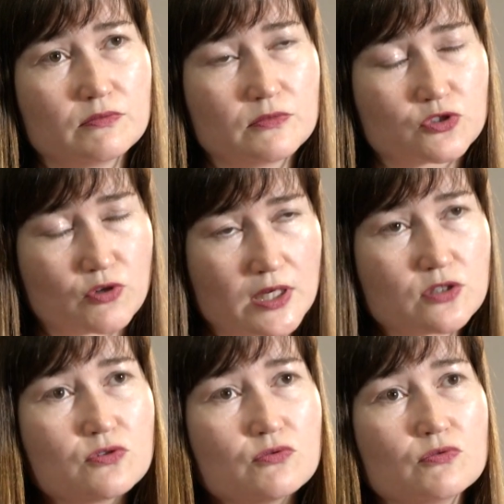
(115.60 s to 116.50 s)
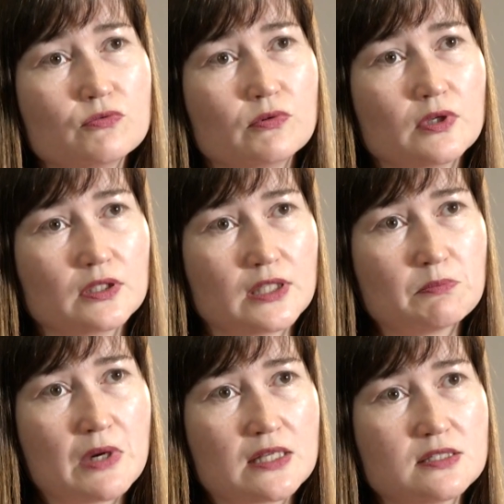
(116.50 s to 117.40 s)
trying to get
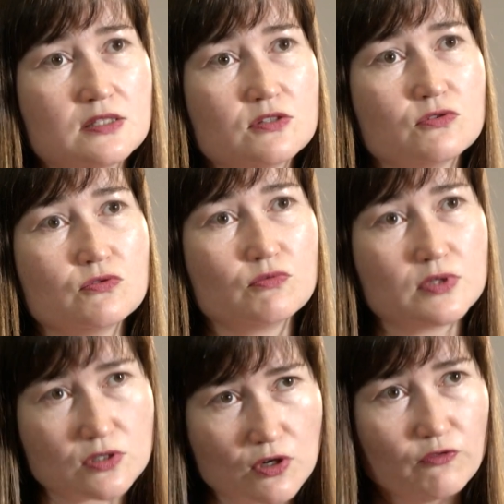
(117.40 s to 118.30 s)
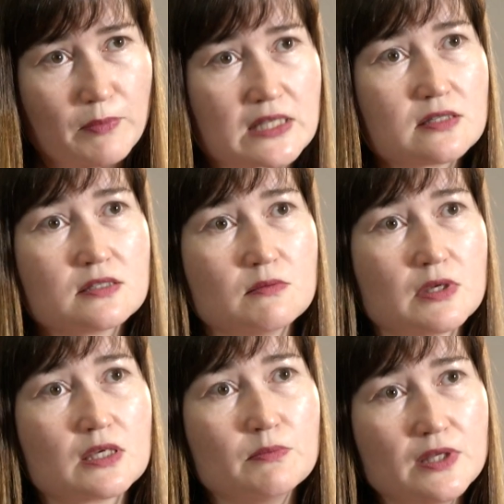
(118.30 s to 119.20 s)
parties to resolve matters
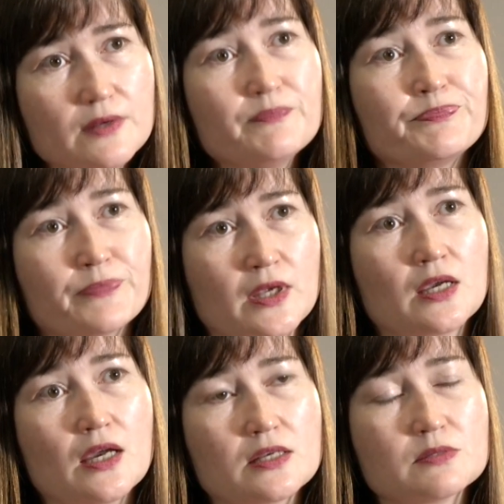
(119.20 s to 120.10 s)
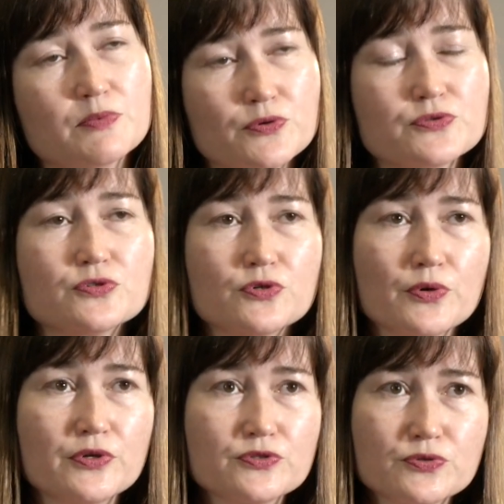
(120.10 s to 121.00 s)
amicably, as opposed to
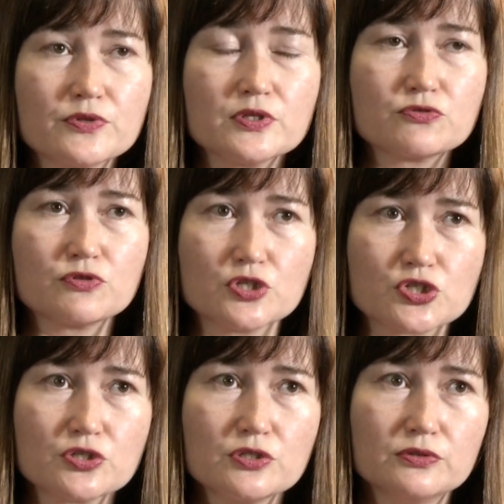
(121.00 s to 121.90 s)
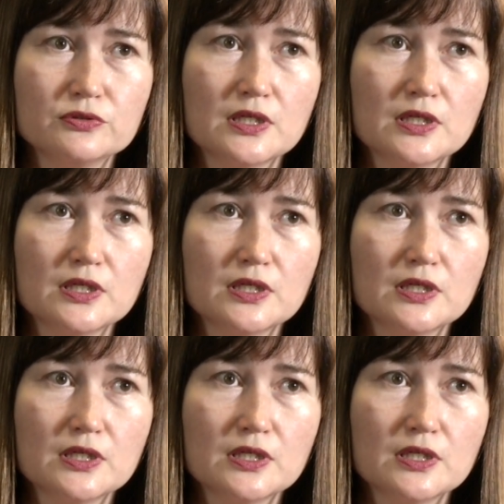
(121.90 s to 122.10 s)
going through the traditional